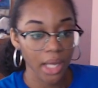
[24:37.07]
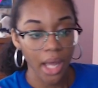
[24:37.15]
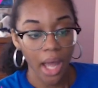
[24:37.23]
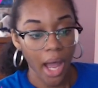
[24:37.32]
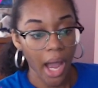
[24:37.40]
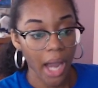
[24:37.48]

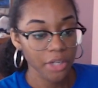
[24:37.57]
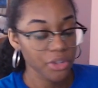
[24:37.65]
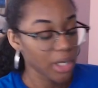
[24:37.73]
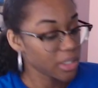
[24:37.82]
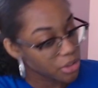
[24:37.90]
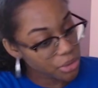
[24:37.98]
I
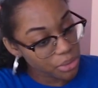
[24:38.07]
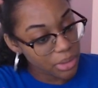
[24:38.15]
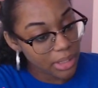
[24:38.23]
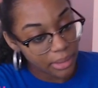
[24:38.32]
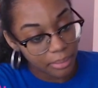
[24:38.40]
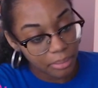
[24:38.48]
tried to use
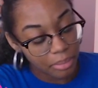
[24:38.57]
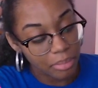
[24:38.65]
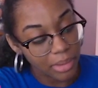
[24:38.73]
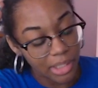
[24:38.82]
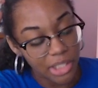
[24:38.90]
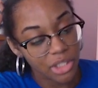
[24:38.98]
him,
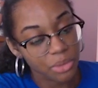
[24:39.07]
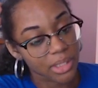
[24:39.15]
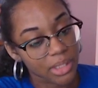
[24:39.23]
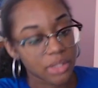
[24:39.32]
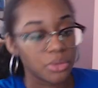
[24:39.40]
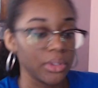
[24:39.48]
but he just
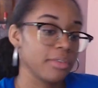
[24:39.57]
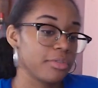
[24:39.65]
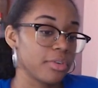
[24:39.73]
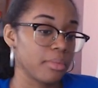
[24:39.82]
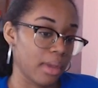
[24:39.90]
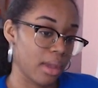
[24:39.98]
wasn't doing it for
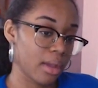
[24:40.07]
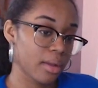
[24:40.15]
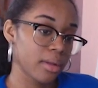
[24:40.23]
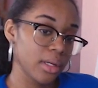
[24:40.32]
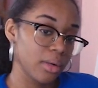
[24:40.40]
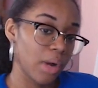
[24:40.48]
me.
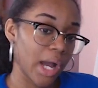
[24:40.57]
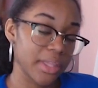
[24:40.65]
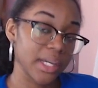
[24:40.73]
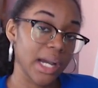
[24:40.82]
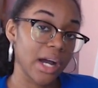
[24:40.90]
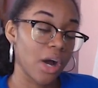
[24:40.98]
I think
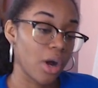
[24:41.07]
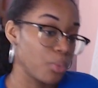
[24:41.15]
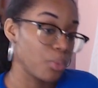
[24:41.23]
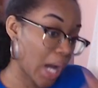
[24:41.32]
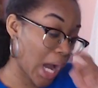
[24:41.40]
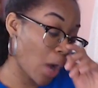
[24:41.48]
how I'm
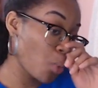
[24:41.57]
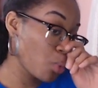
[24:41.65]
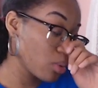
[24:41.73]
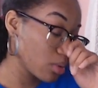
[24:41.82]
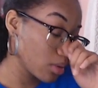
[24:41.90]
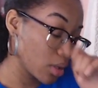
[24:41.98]

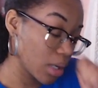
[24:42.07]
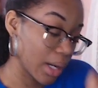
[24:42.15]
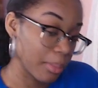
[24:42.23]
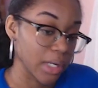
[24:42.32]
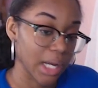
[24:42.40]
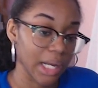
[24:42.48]

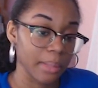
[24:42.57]
gonna call him